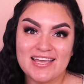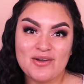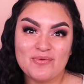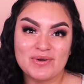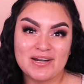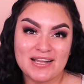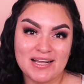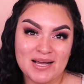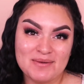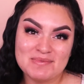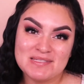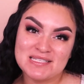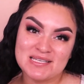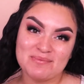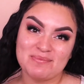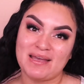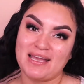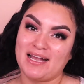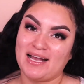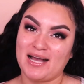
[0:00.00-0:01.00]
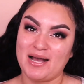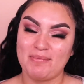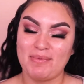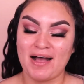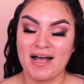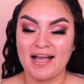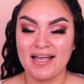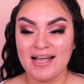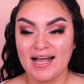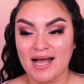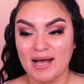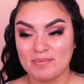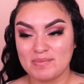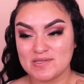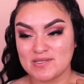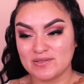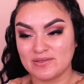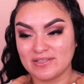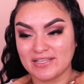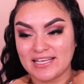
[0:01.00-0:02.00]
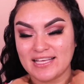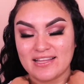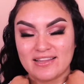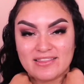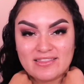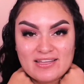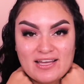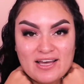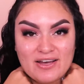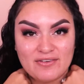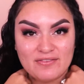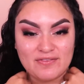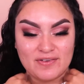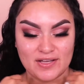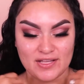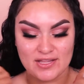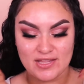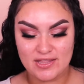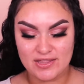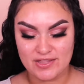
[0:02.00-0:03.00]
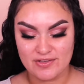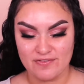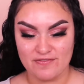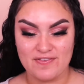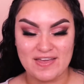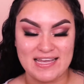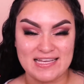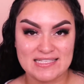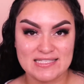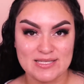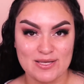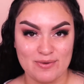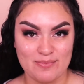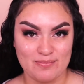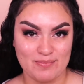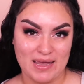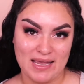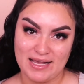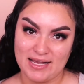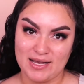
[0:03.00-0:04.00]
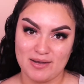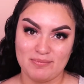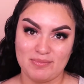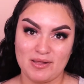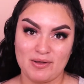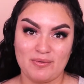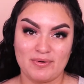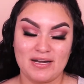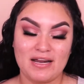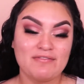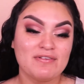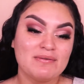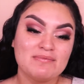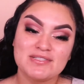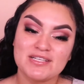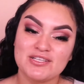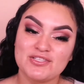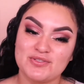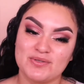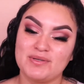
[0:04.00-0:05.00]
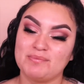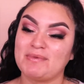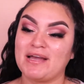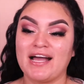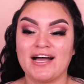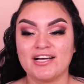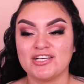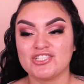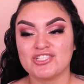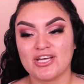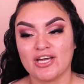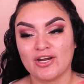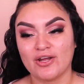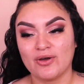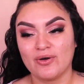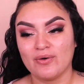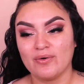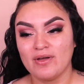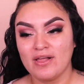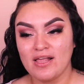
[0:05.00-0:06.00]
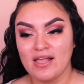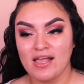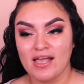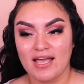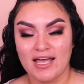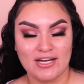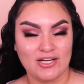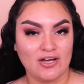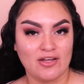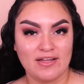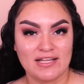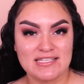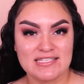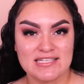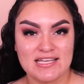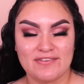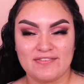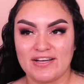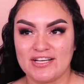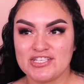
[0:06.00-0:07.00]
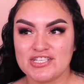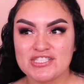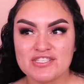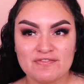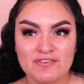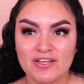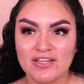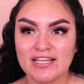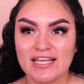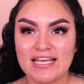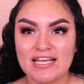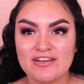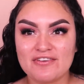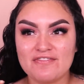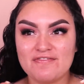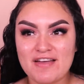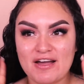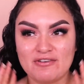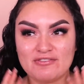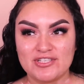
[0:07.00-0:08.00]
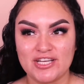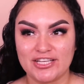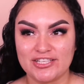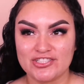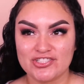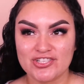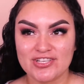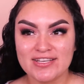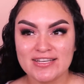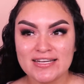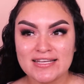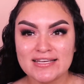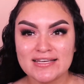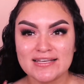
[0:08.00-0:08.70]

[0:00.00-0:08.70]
when it comes to makeup, I absolutely love the face of makeup. Like whenever I'm done doing my eyeshadow and all that stuff, I just feel like foundation